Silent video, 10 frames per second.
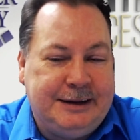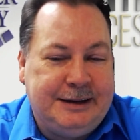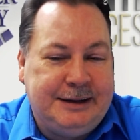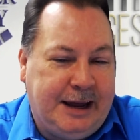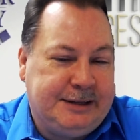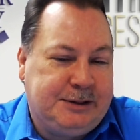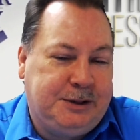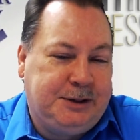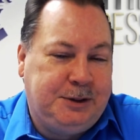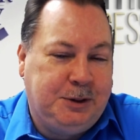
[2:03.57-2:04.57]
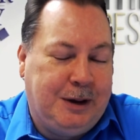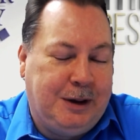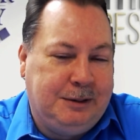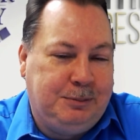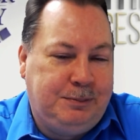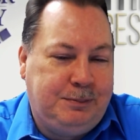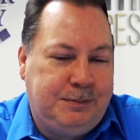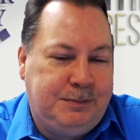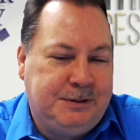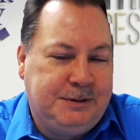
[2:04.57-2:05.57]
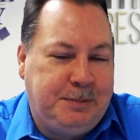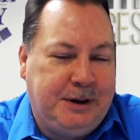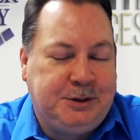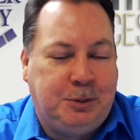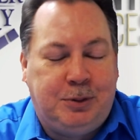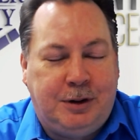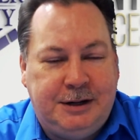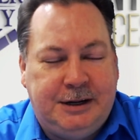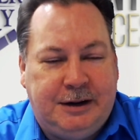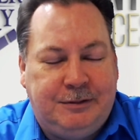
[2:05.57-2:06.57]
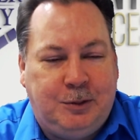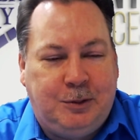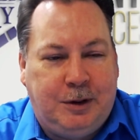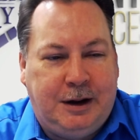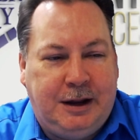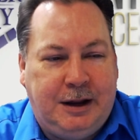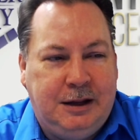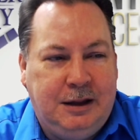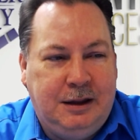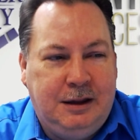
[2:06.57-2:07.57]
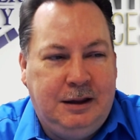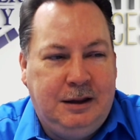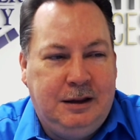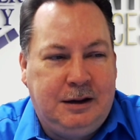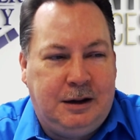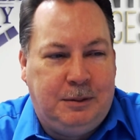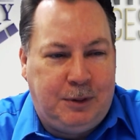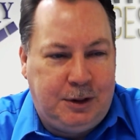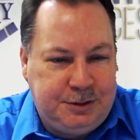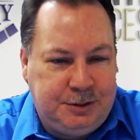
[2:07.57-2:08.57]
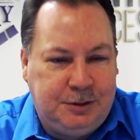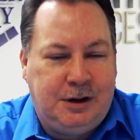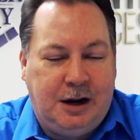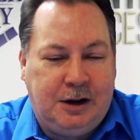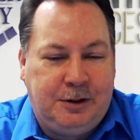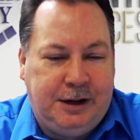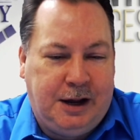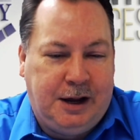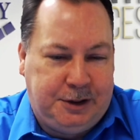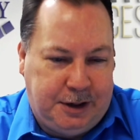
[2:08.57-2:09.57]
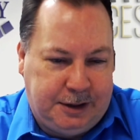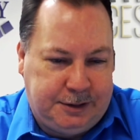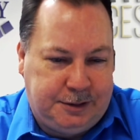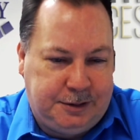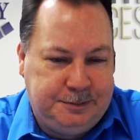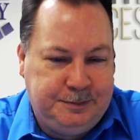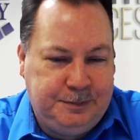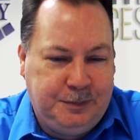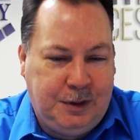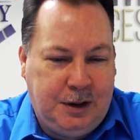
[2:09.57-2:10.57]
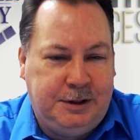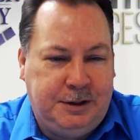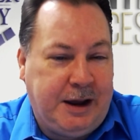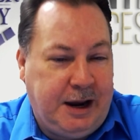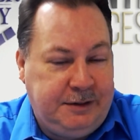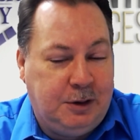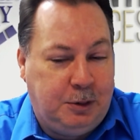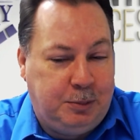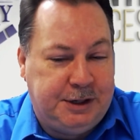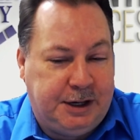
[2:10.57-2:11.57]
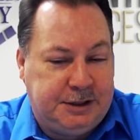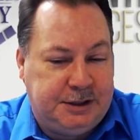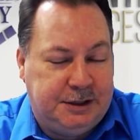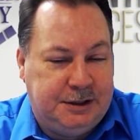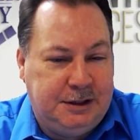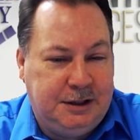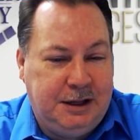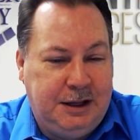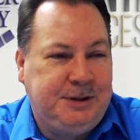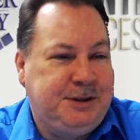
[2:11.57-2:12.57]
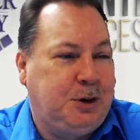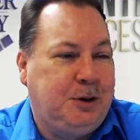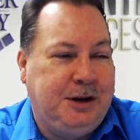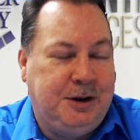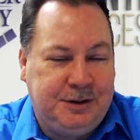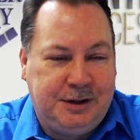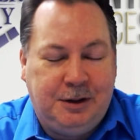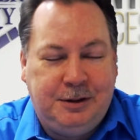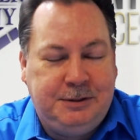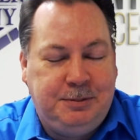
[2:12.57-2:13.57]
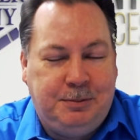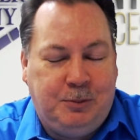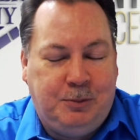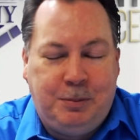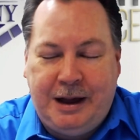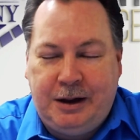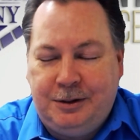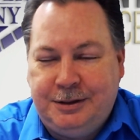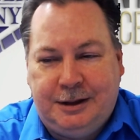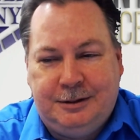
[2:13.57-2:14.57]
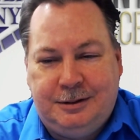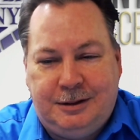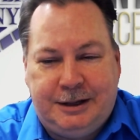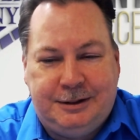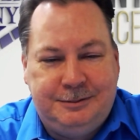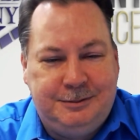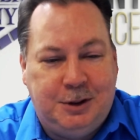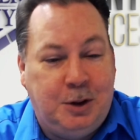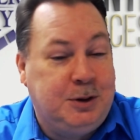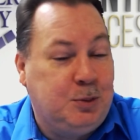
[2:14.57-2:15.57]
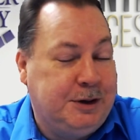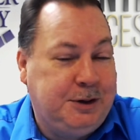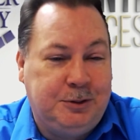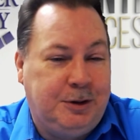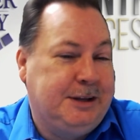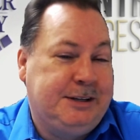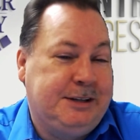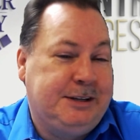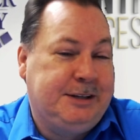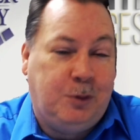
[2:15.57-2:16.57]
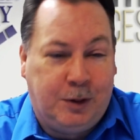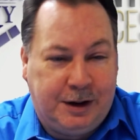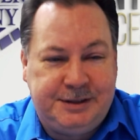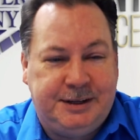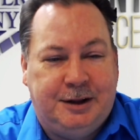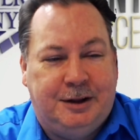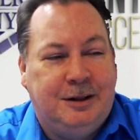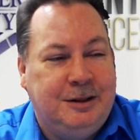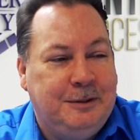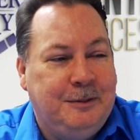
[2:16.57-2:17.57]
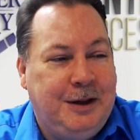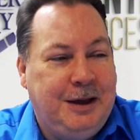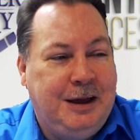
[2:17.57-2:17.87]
got tasked to do a special project for a commercial concrete contractor to do a cash flow projection. This was 30 years ago. We were back on the Lotus 123. This was before Excel.